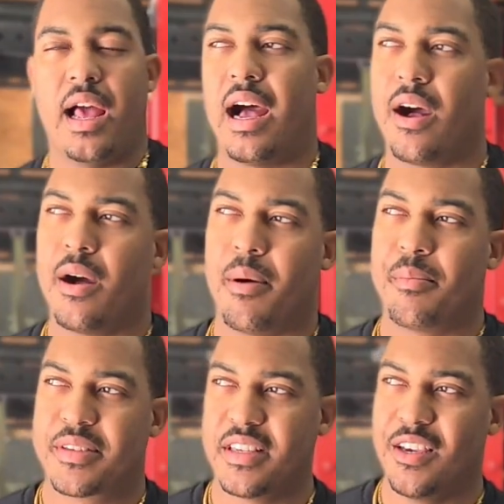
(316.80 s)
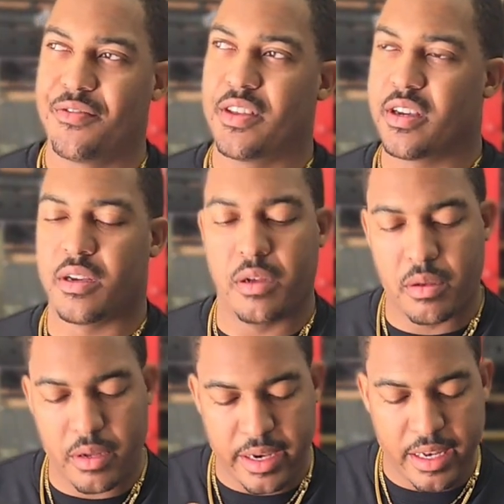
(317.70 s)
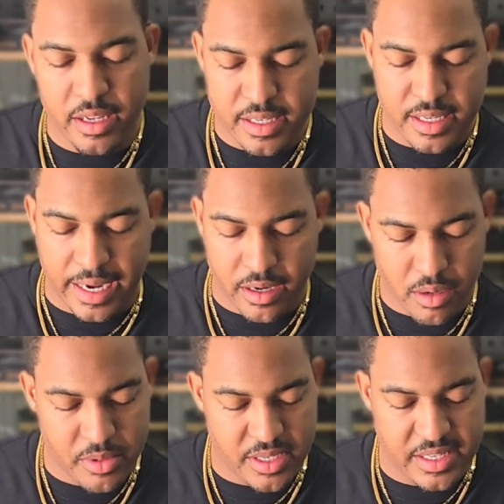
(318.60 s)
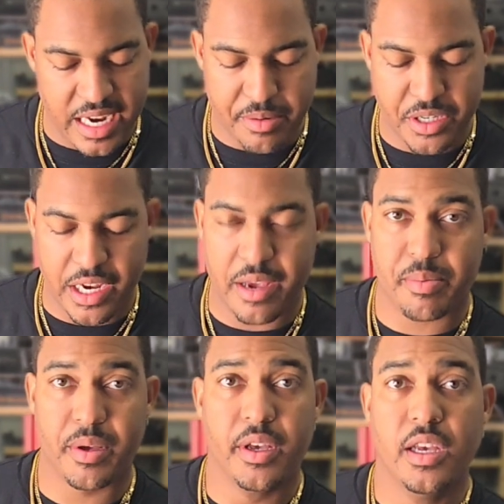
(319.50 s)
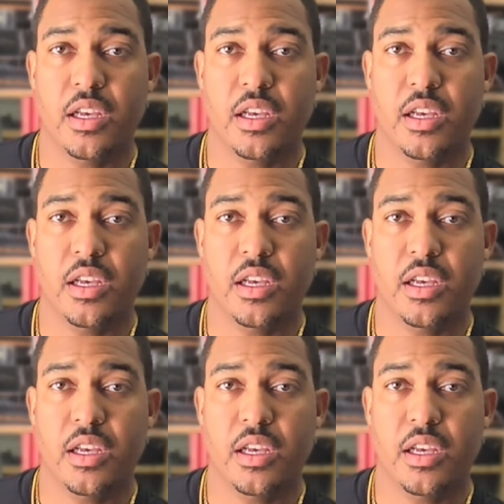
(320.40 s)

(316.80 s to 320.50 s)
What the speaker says: I'm gonna see if it looks like almost the same shape.